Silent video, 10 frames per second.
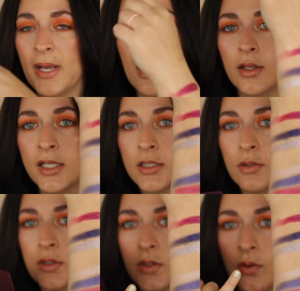
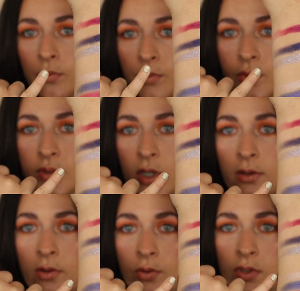palette. So those
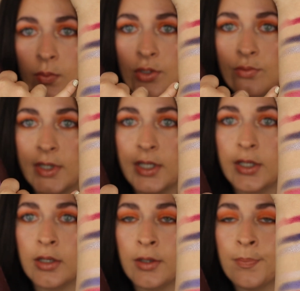are those swatch right
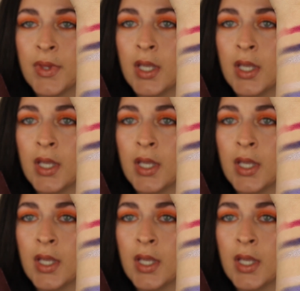here.